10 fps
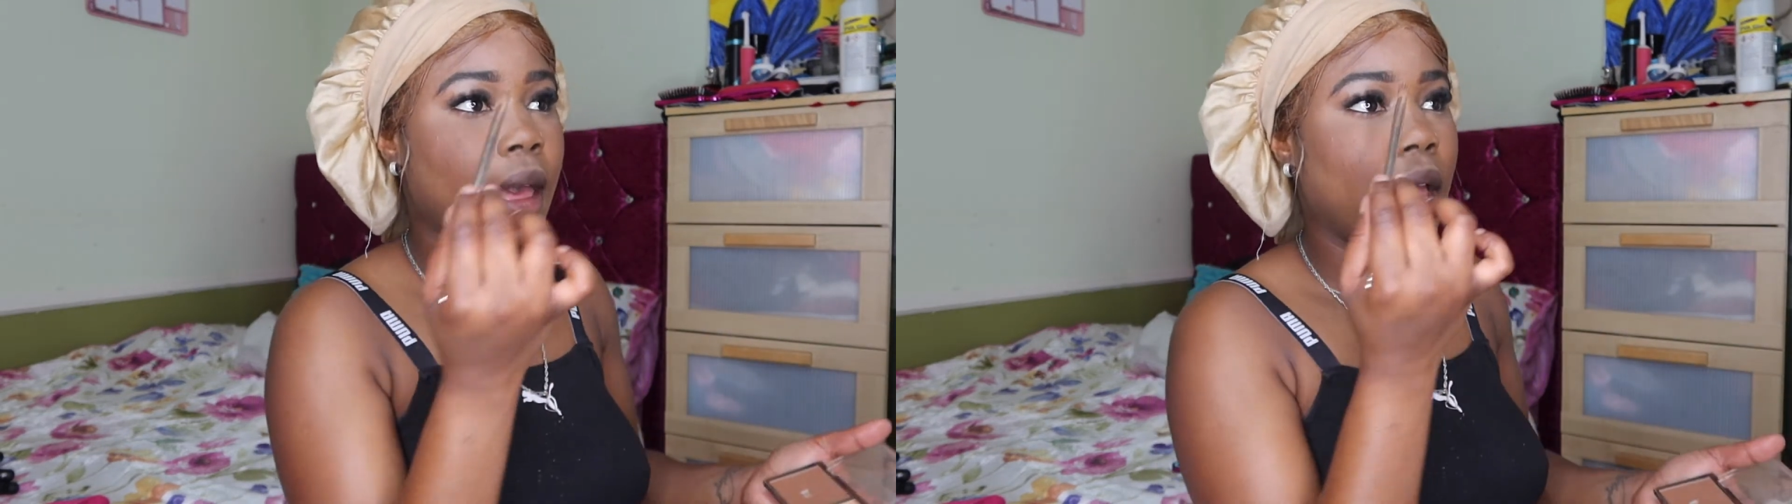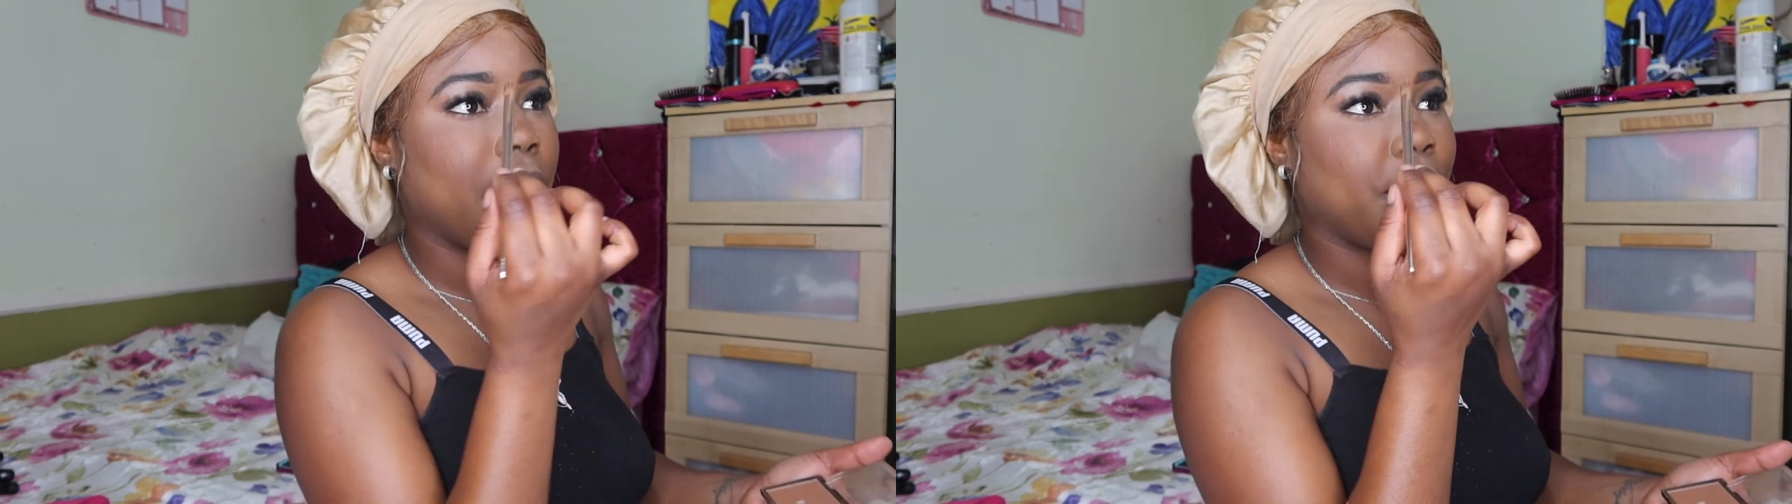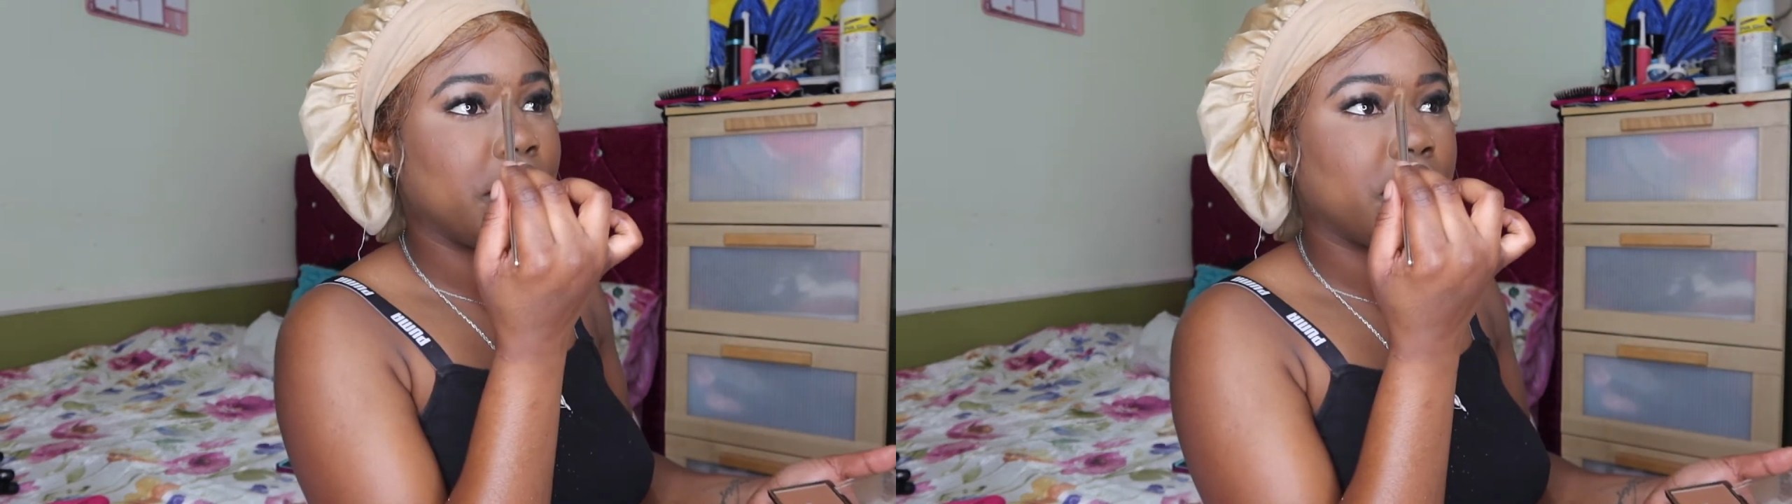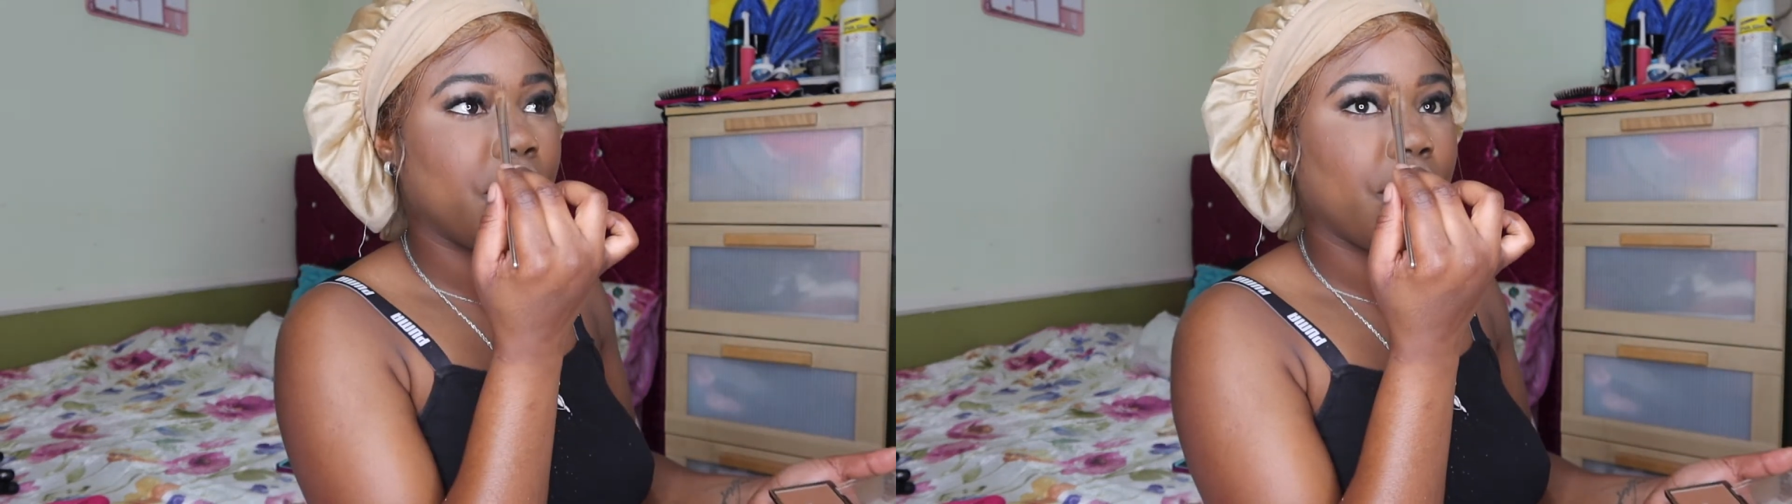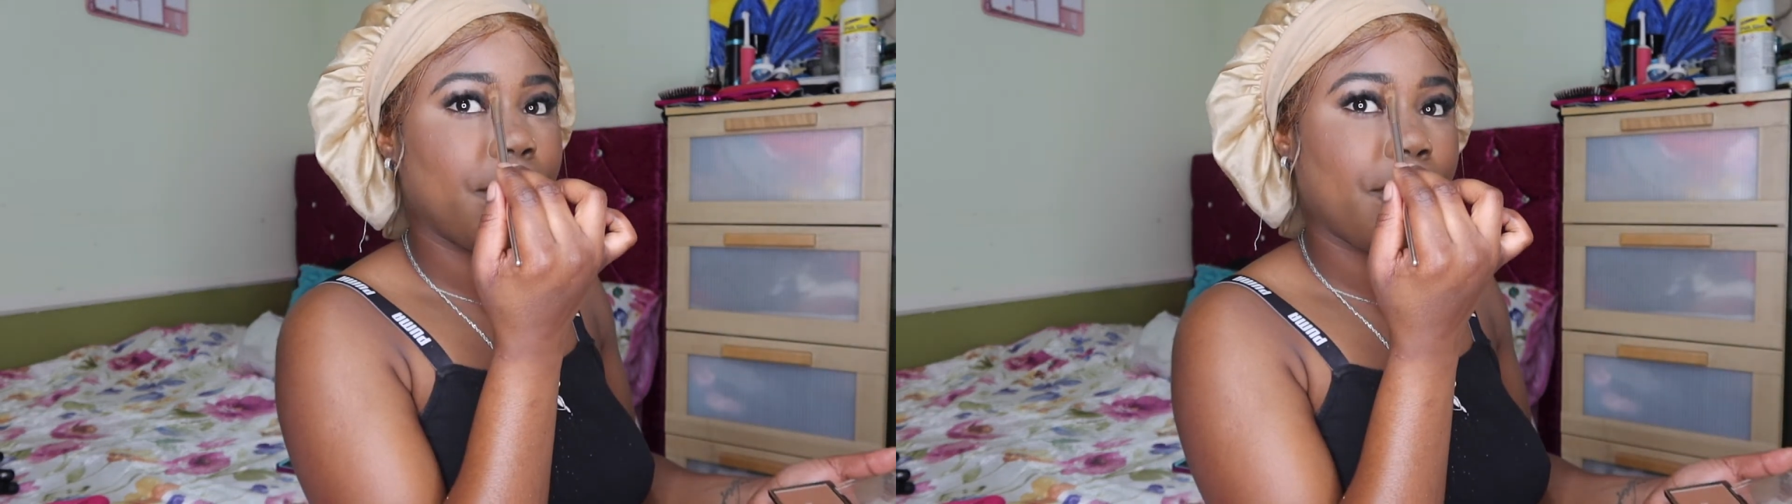and I'm going to
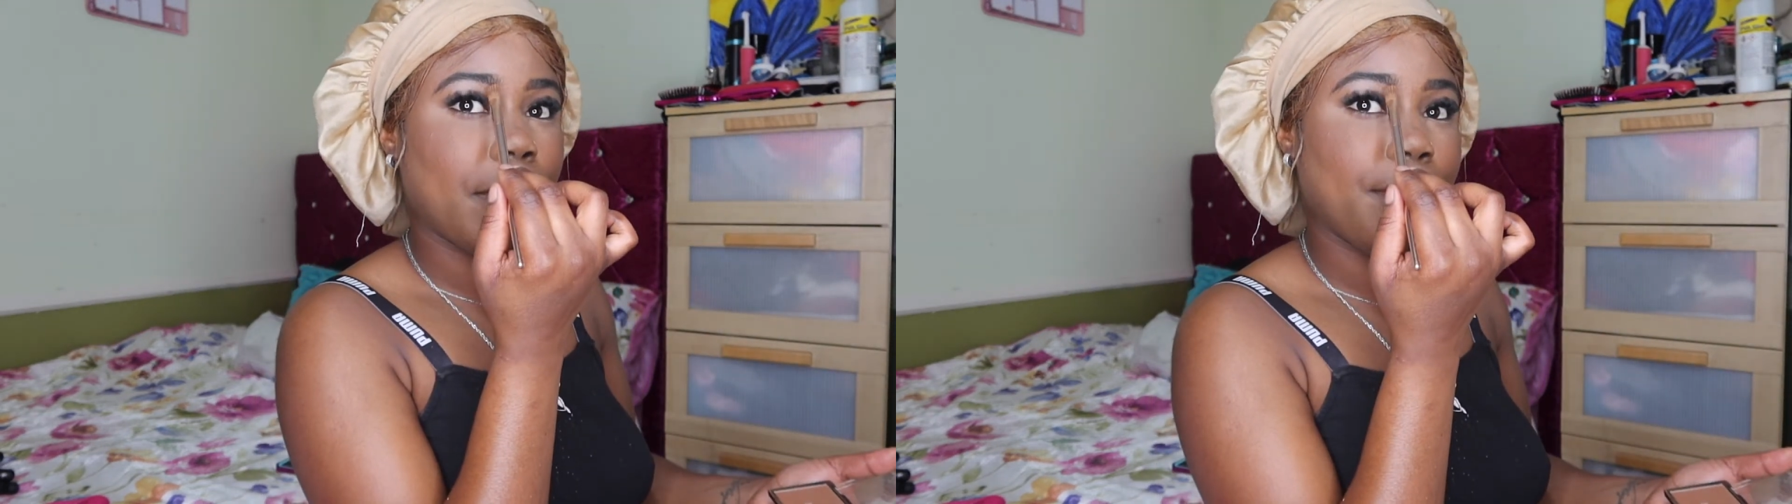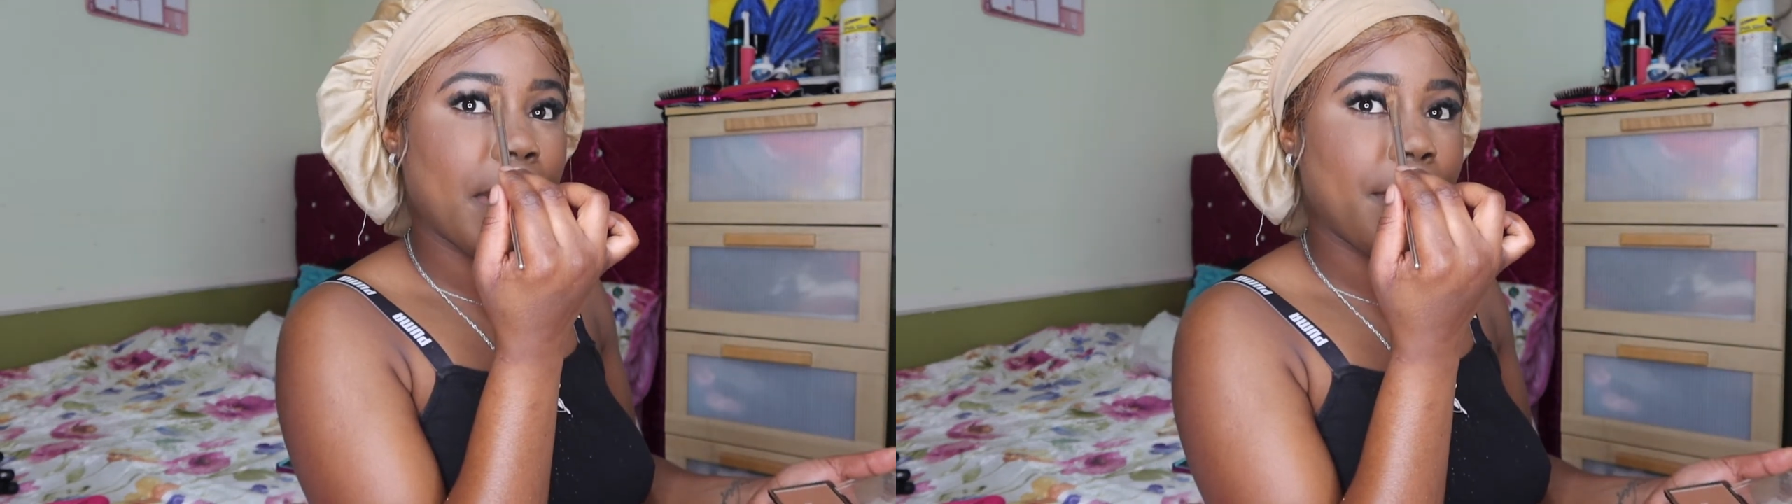go from my